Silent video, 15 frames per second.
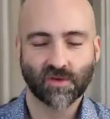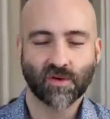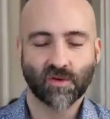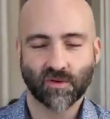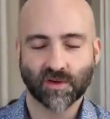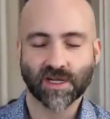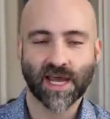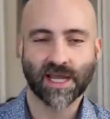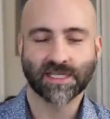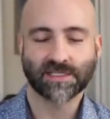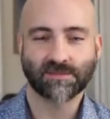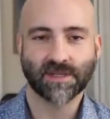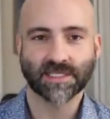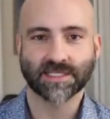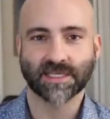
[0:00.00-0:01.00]
Or not, it
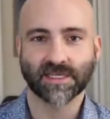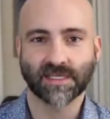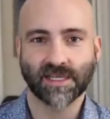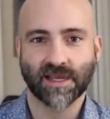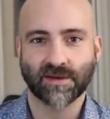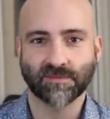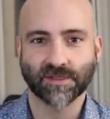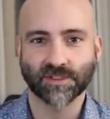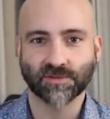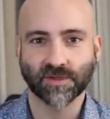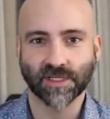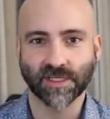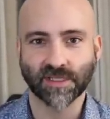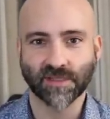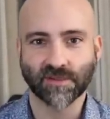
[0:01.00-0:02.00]
depends on how much
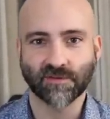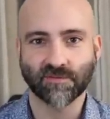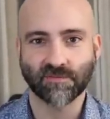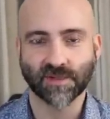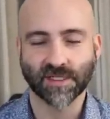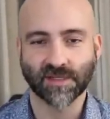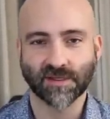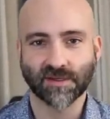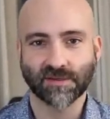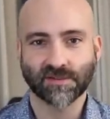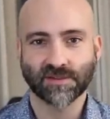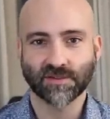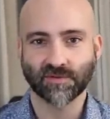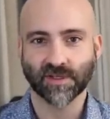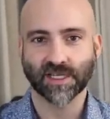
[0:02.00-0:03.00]
reading you've been
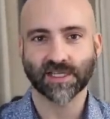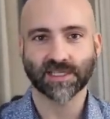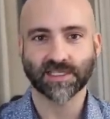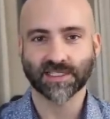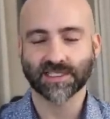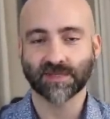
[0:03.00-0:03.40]
doing on this